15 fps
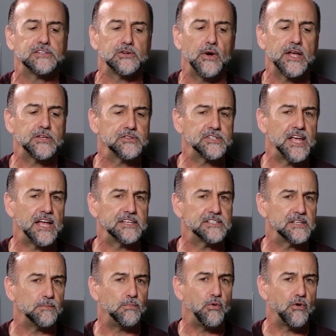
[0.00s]
So, exercise
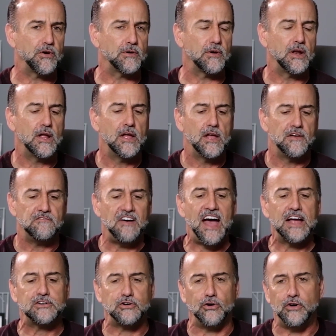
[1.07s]
is important
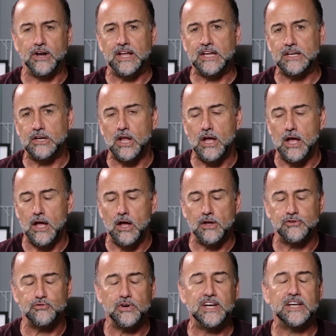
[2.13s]
factor in uh,
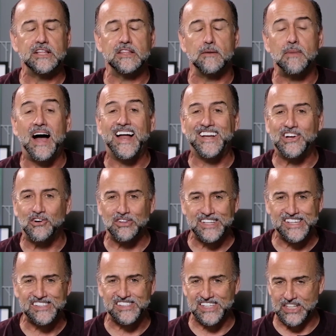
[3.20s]
treating the body
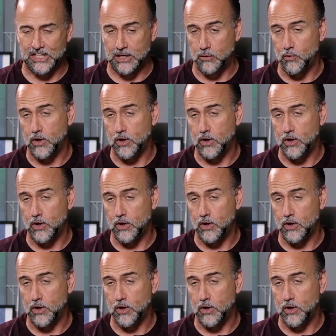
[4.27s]
holistically.